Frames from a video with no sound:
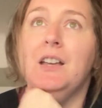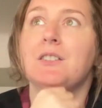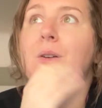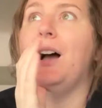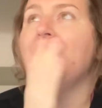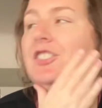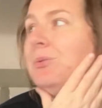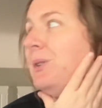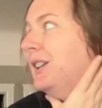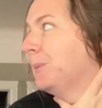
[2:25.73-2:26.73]
So I just
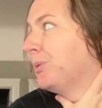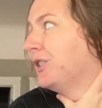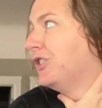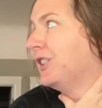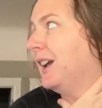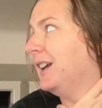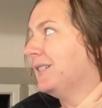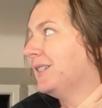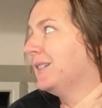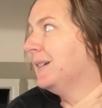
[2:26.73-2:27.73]
really
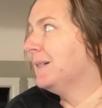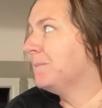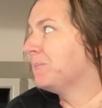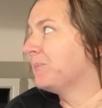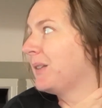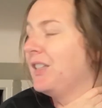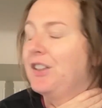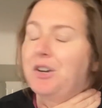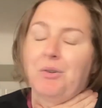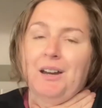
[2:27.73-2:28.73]
appreciate the
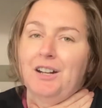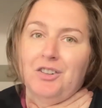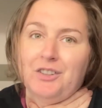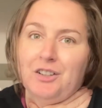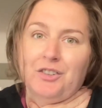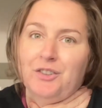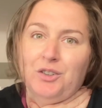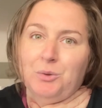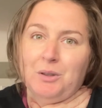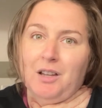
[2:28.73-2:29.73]
creators that are still
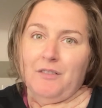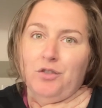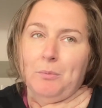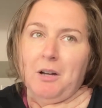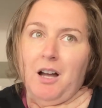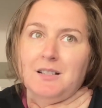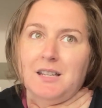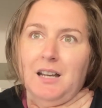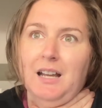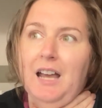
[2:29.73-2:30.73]
doing long form
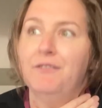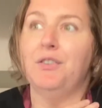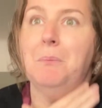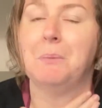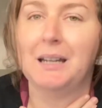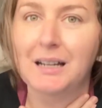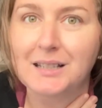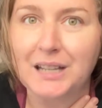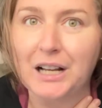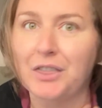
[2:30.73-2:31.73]
content. And for me,
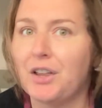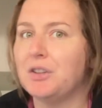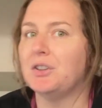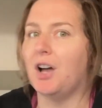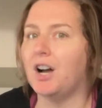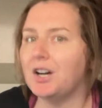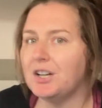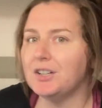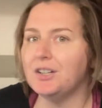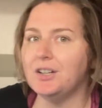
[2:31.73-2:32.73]
it's like the
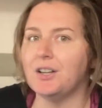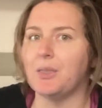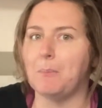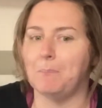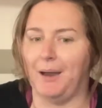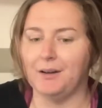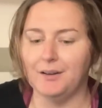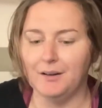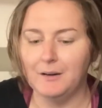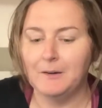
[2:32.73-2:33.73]
longer, the better.